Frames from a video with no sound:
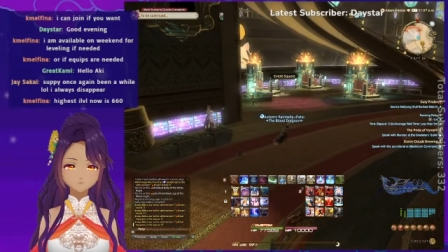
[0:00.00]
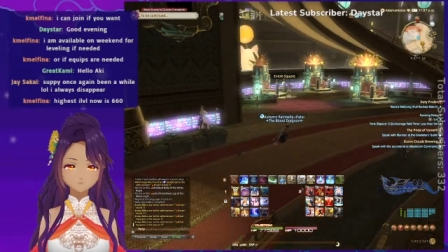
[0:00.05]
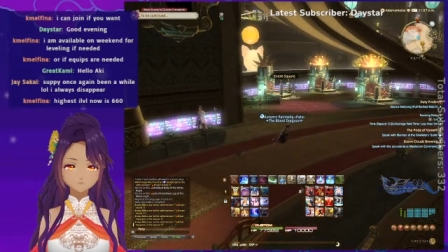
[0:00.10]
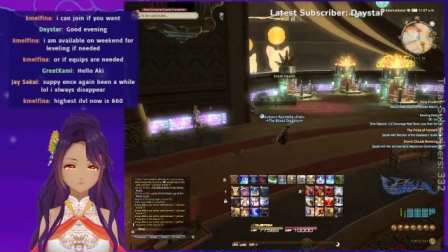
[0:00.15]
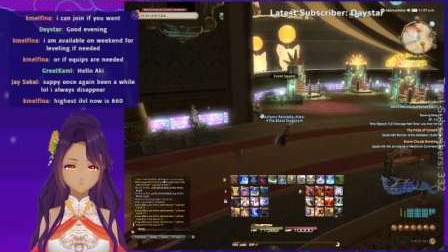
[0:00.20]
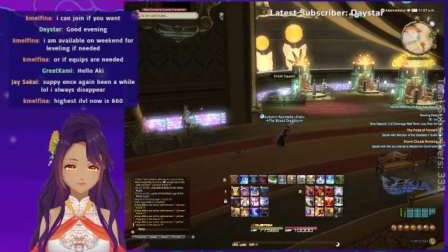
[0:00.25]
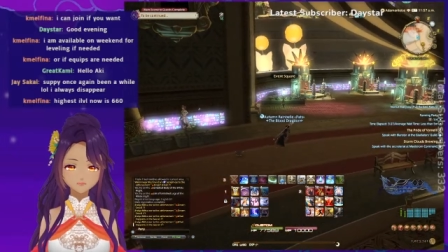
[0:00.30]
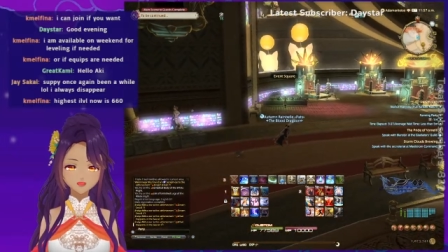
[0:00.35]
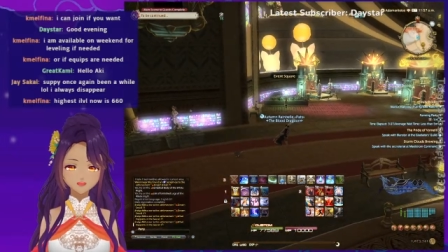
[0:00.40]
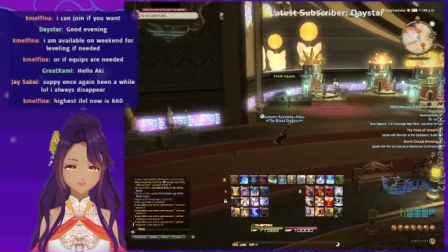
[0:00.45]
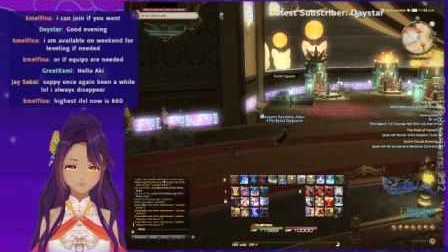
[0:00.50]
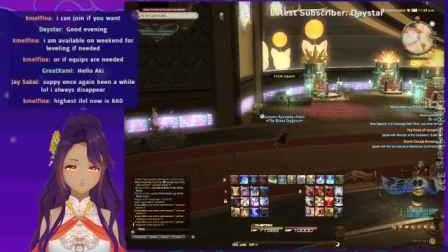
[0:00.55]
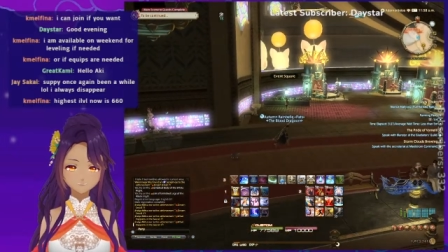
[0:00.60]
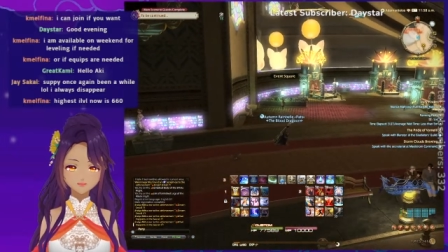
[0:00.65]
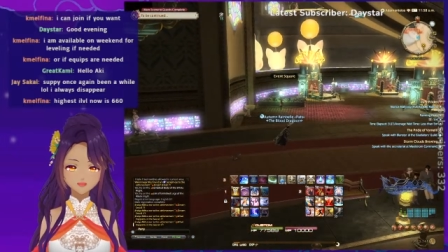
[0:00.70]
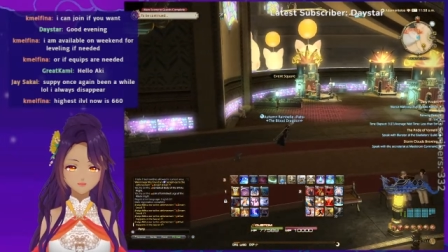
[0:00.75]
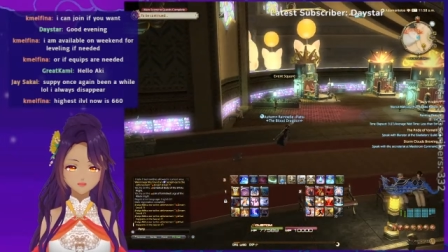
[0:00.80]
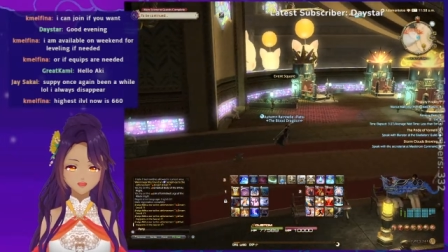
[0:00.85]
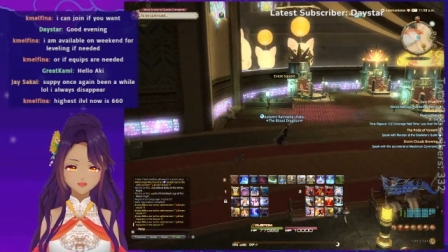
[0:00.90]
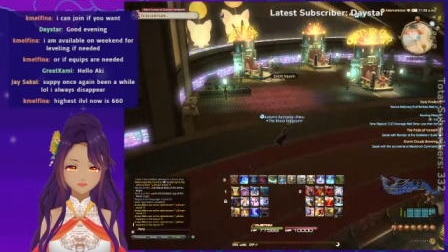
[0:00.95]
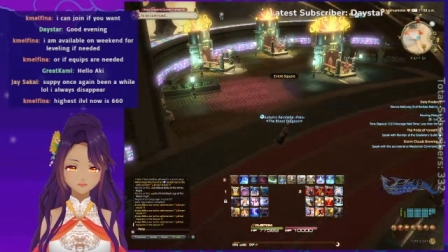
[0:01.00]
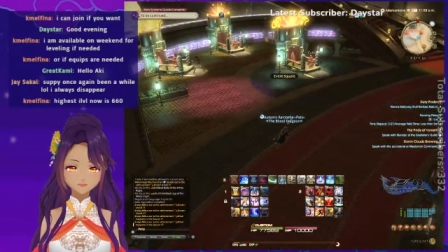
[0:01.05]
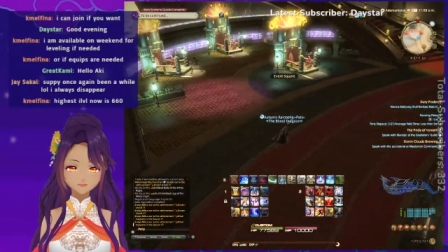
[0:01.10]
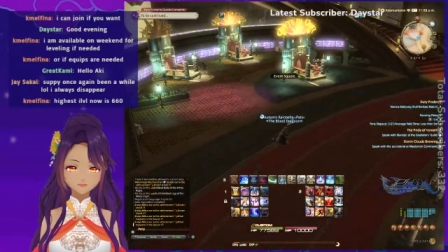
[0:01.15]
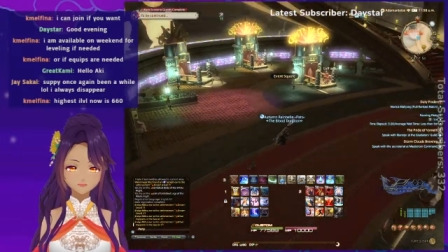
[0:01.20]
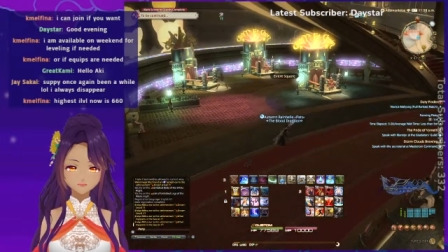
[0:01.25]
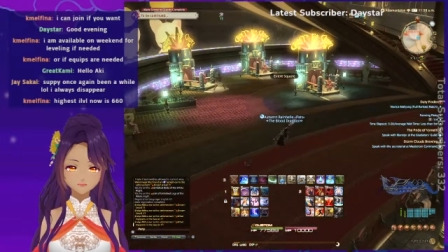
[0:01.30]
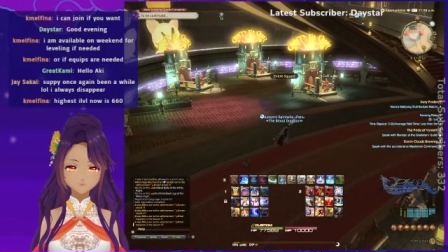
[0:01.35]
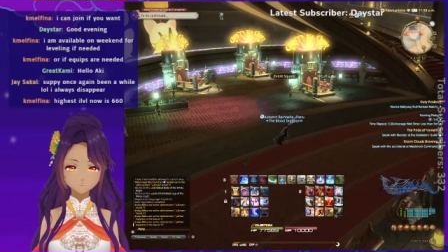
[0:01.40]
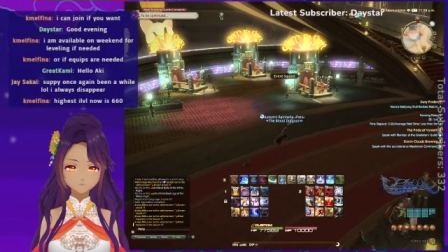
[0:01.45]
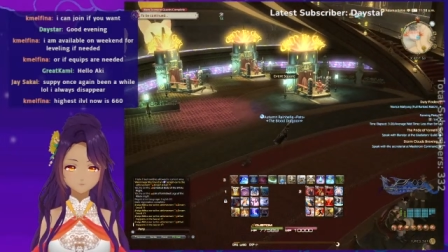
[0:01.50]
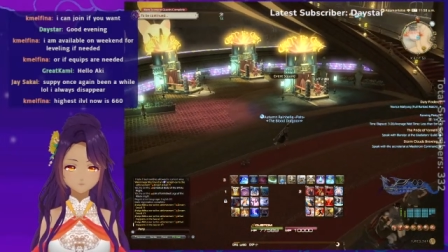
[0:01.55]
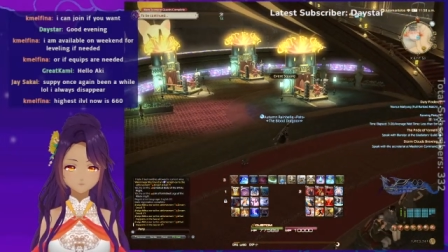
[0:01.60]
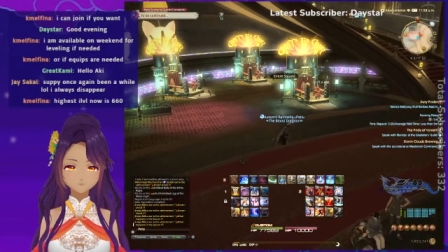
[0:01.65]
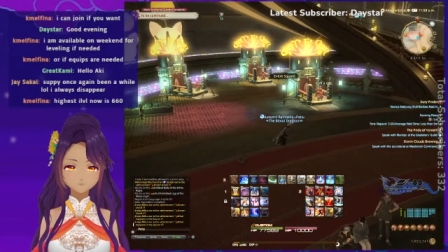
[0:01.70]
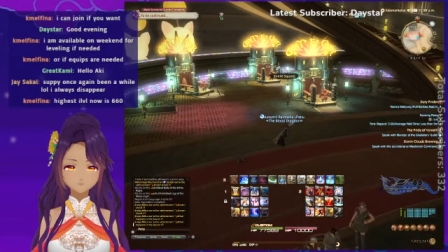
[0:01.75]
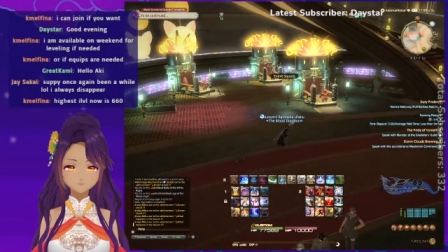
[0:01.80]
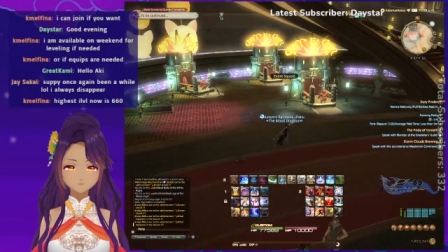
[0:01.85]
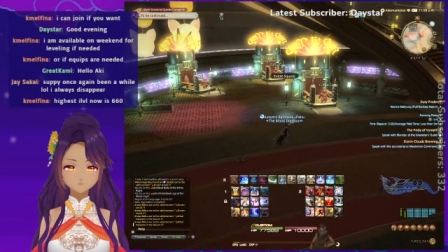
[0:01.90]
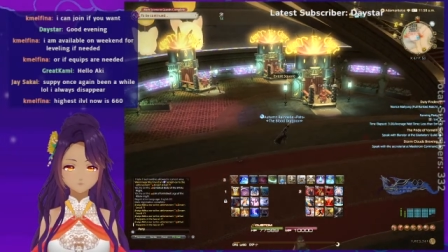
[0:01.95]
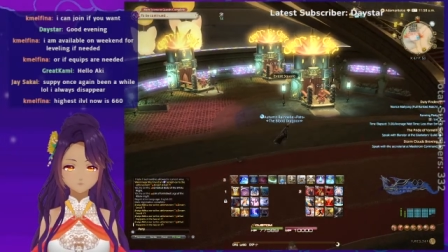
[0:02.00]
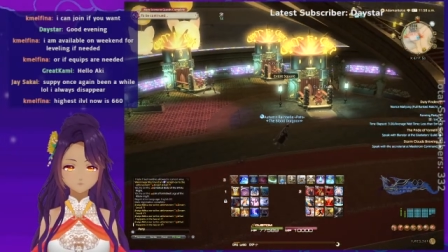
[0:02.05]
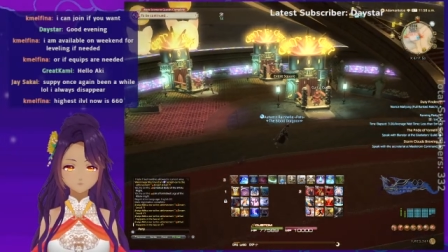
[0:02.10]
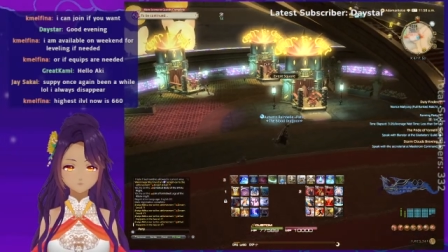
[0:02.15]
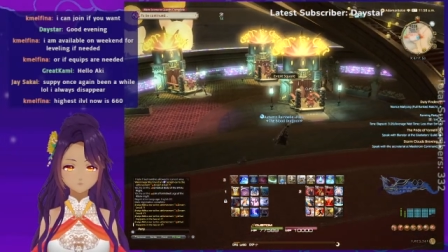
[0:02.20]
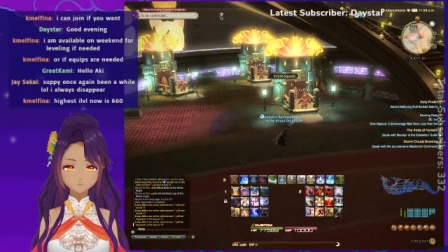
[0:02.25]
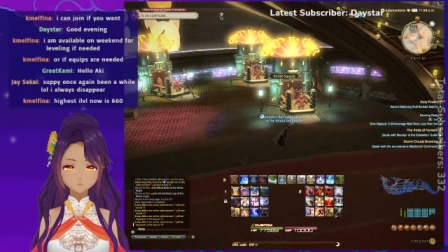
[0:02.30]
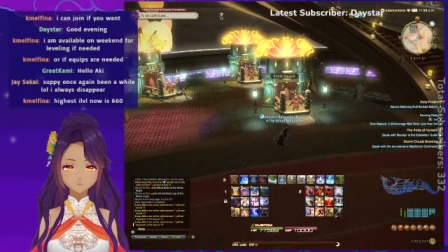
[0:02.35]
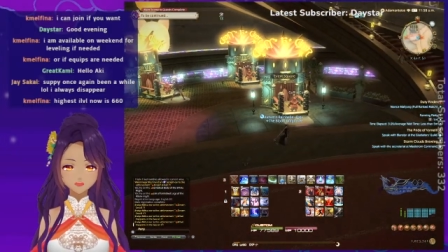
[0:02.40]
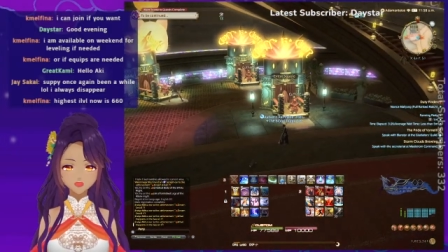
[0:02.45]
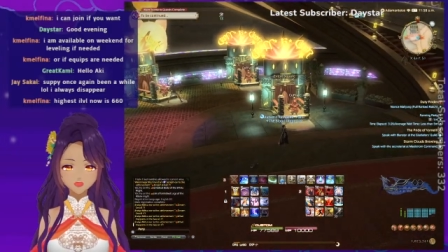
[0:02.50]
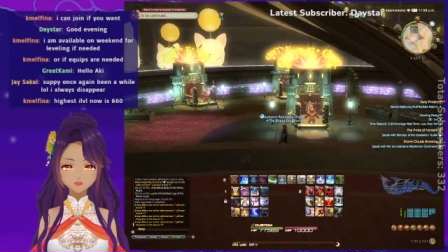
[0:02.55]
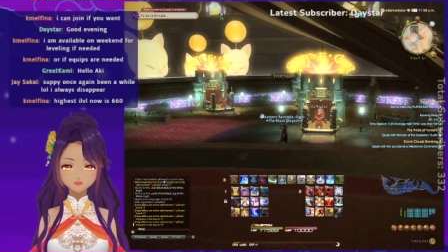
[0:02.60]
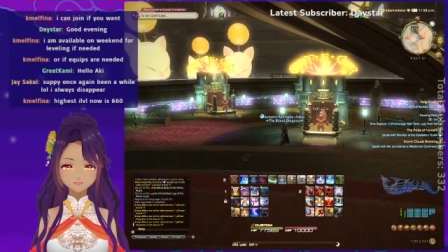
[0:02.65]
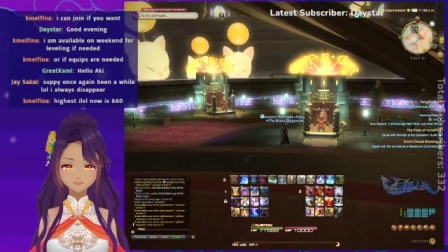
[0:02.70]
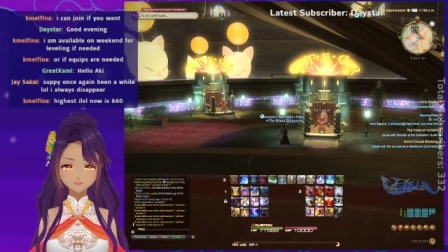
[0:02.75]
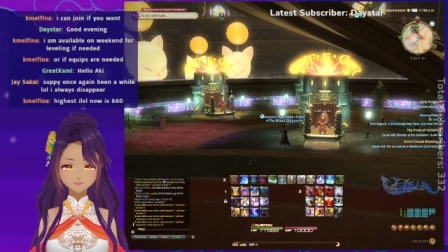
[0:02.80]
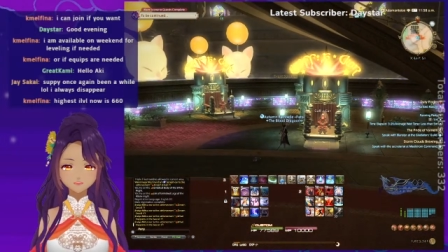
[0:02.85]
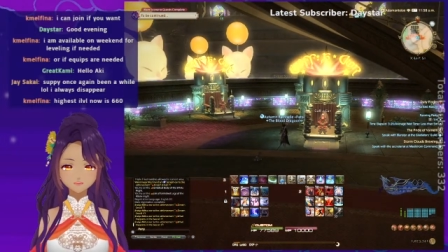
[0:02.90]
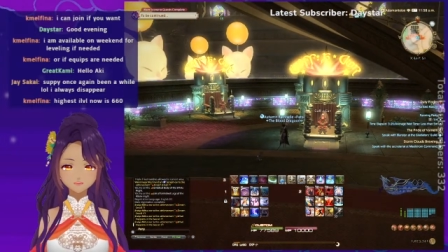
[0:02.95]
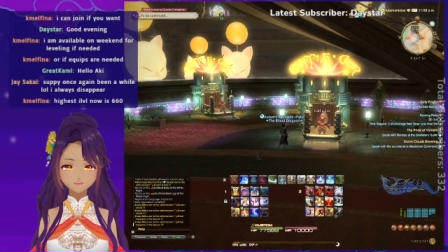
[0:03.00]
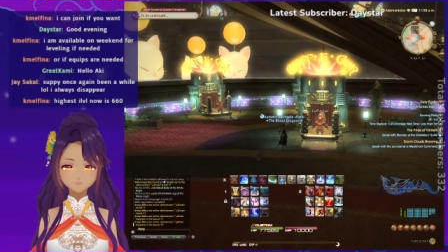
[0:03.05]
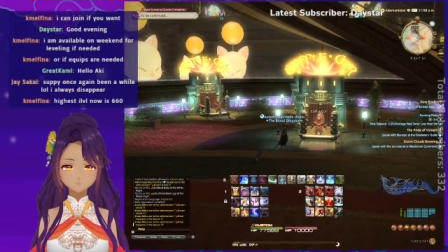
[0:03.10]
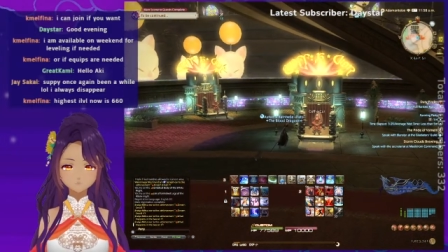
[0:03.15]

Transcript: Alright, let's cuff a cur. Hello there.